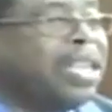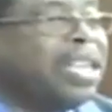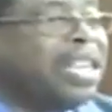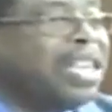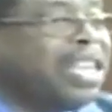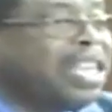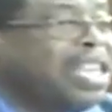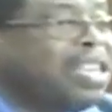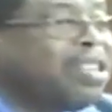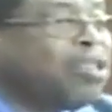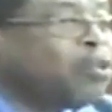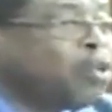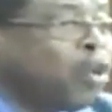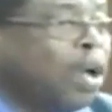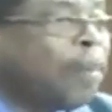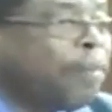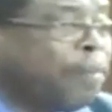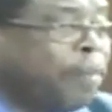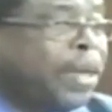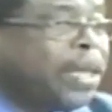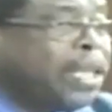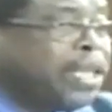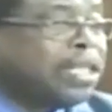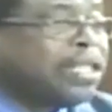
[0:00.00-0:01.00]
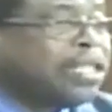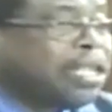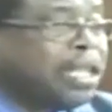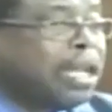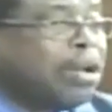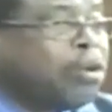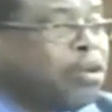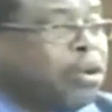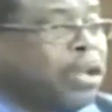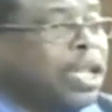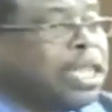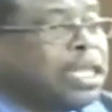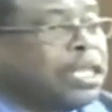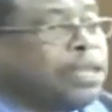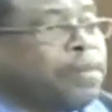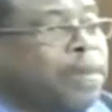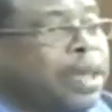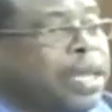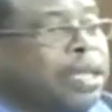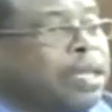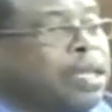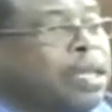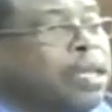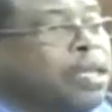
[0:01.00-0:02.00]
into a pension
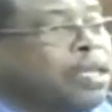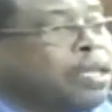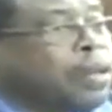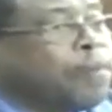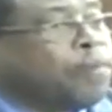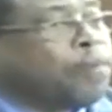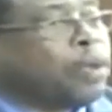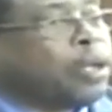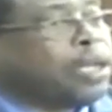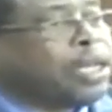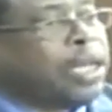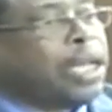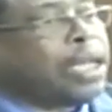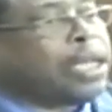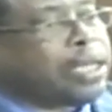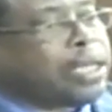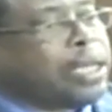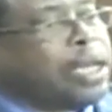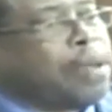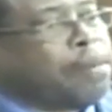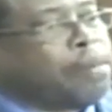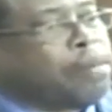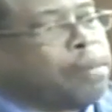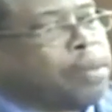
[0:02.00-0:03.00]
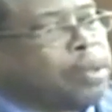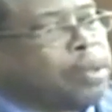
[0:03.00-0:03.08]
arrangement to protect them.